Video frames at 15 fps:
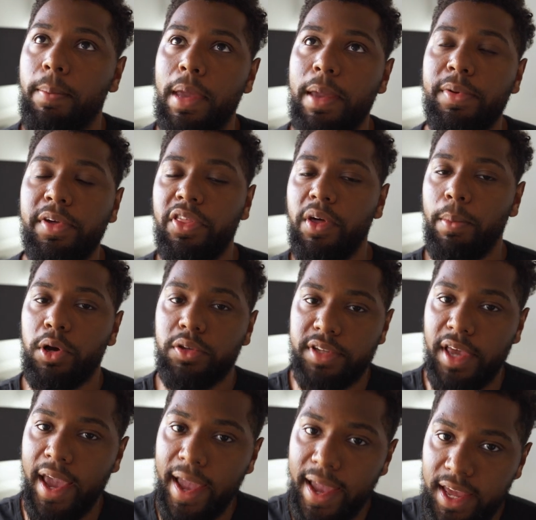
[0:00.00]
Maybe the most
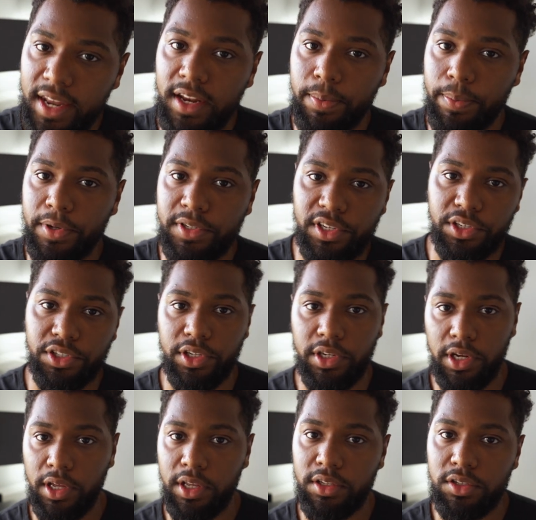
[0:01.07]
hated
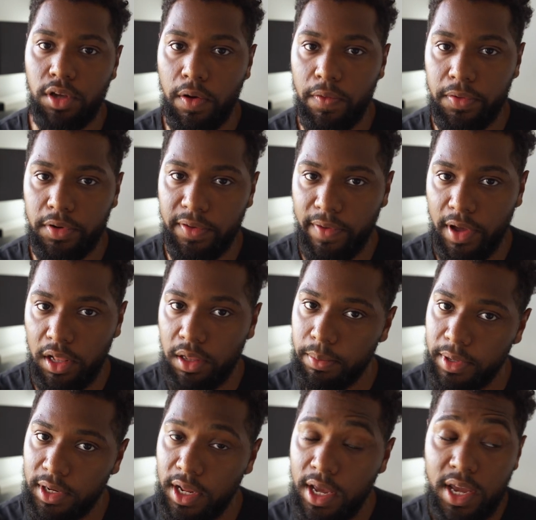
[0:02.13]
position in software
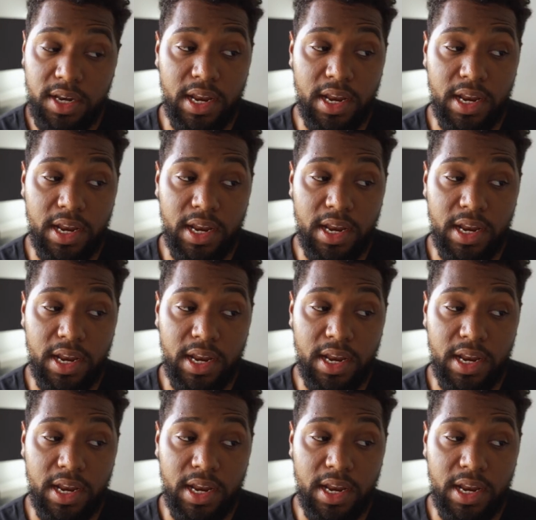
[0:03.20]
development.